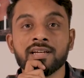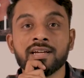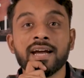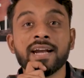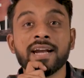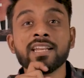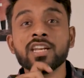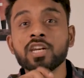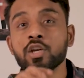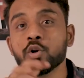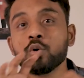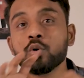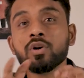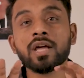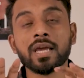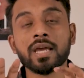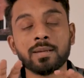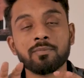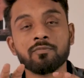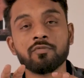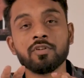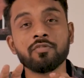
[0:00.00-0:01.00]
And in no
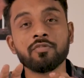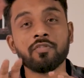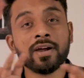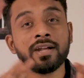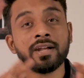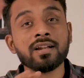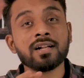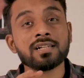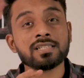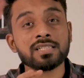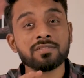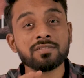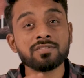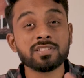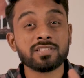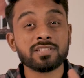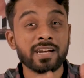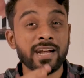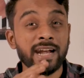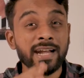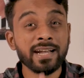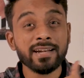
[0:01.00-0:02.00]
time, we find ourselves
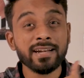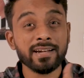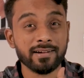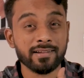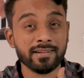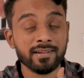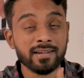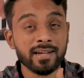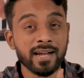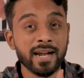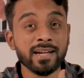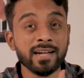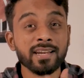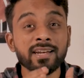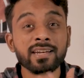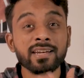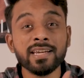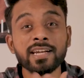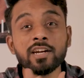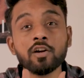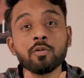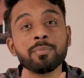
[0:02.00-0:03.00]
stranded and
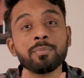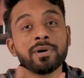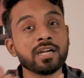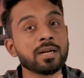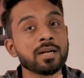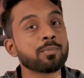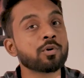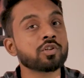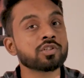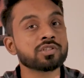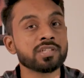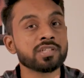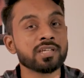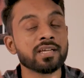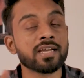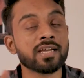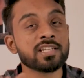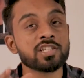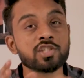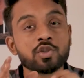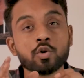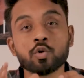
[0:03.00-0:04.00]
in need of better
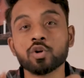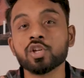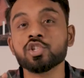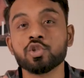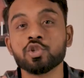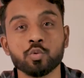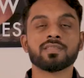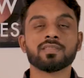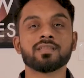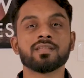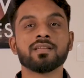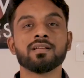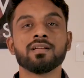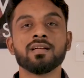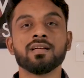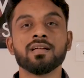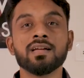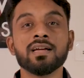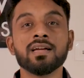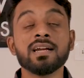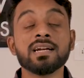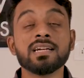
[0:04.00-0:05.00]
processing and storage units.
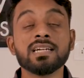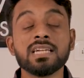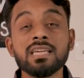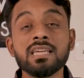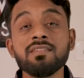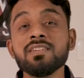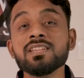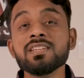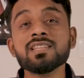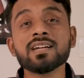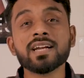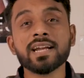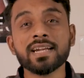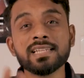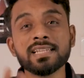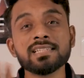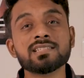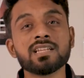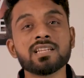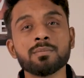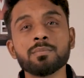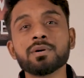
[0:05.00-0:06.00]
TVs are
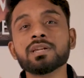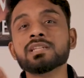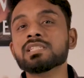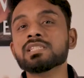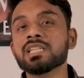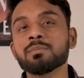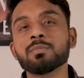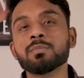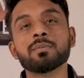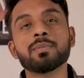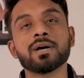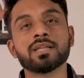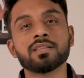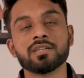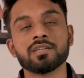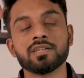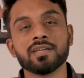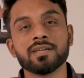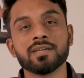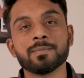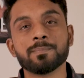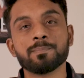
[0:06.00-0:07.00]
getting slimmer and slimmer by the
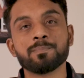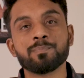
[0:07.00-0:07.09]
day.